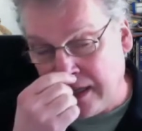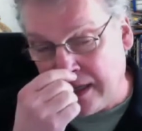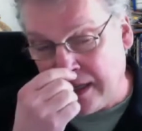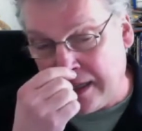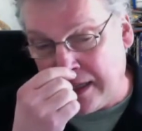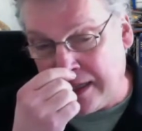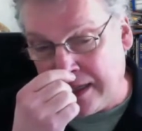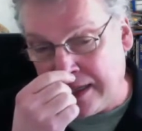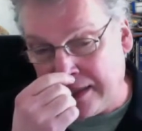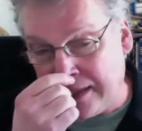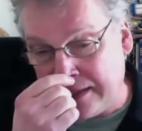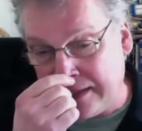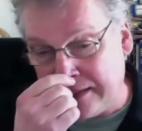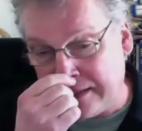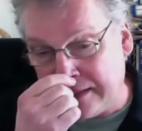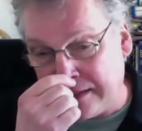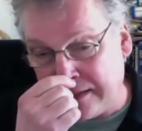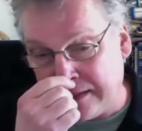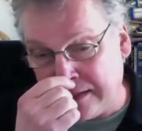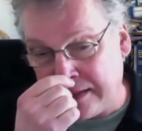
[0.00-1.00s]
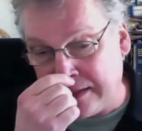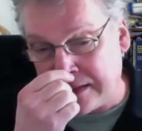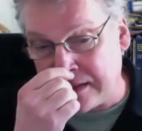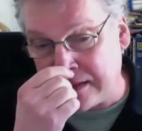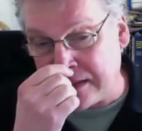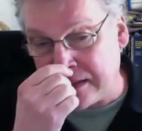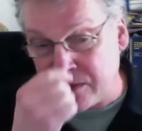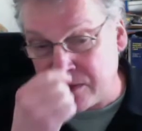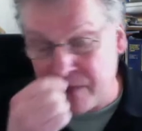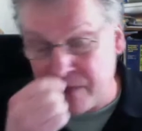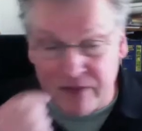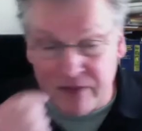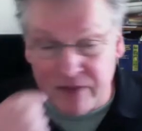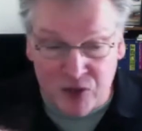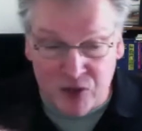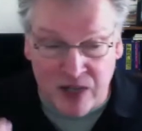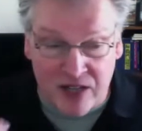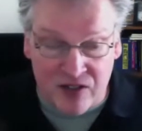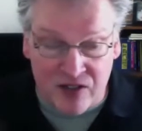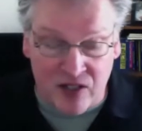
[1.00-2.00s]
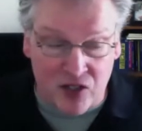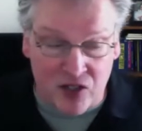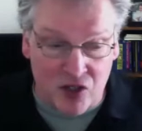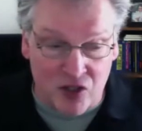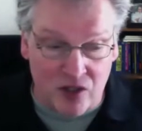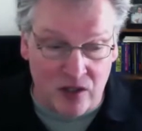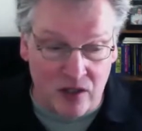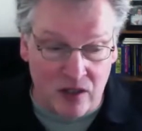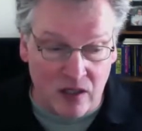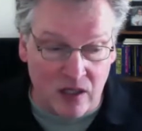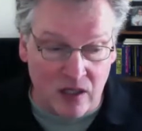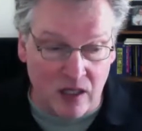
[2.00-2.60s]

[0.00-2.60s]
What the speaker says: And it's a bit of a transition.